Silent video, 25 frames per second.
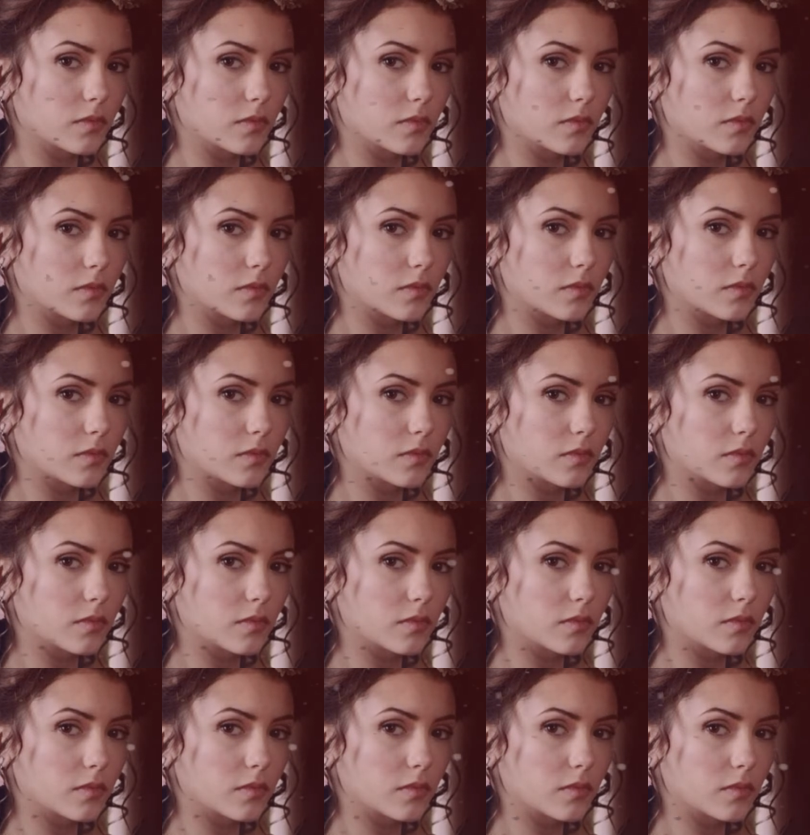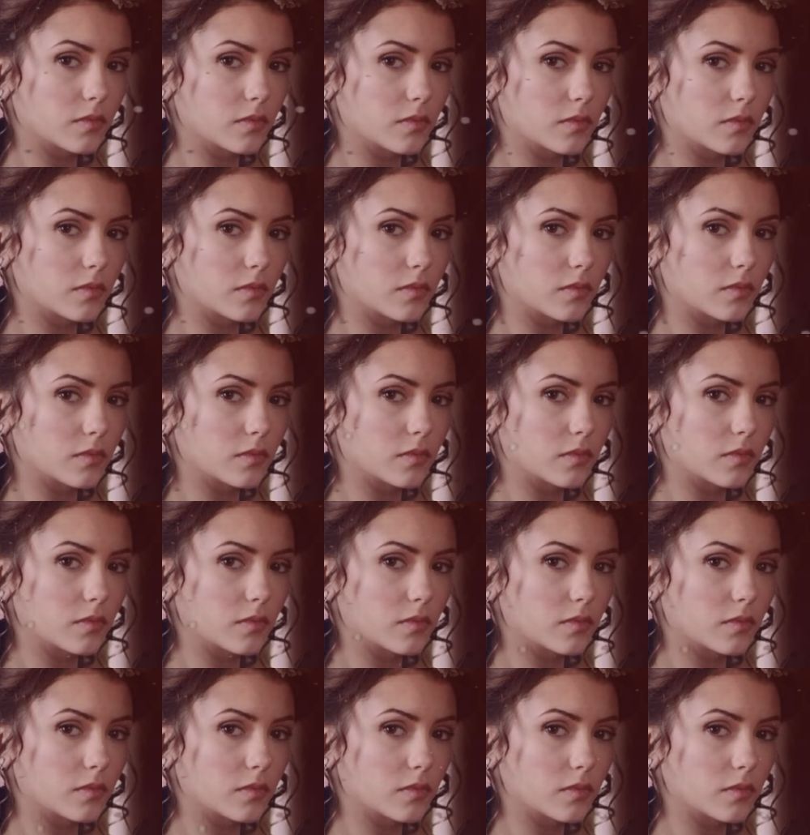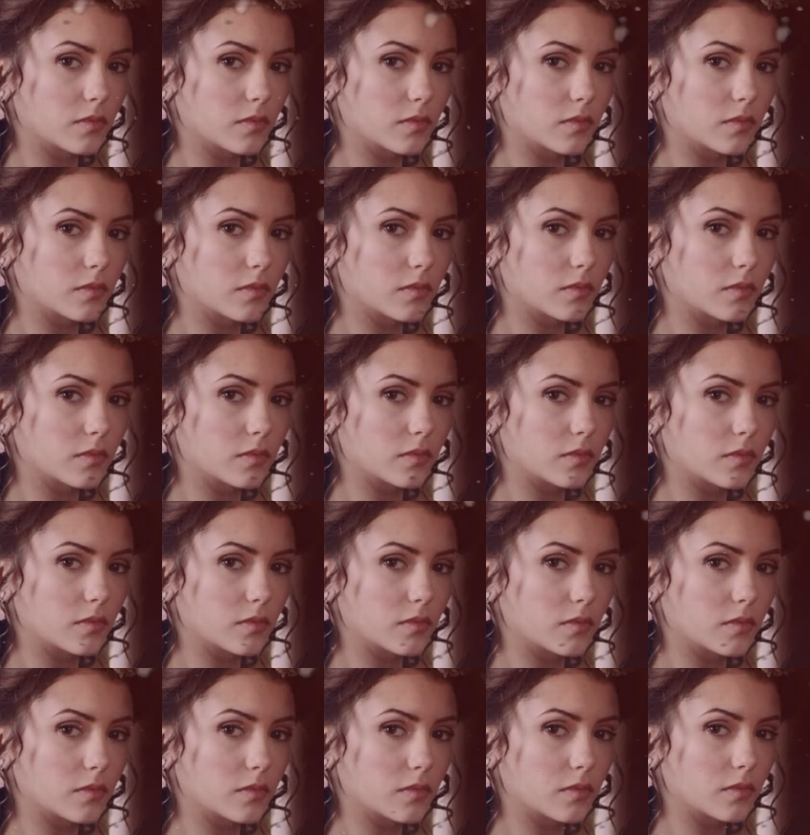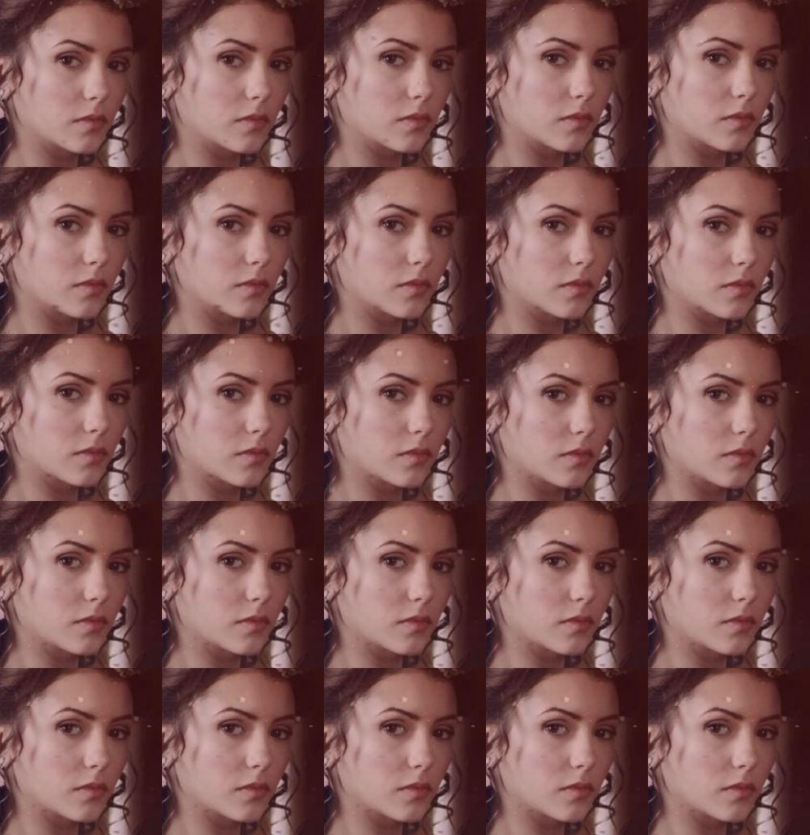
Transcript: [no speech]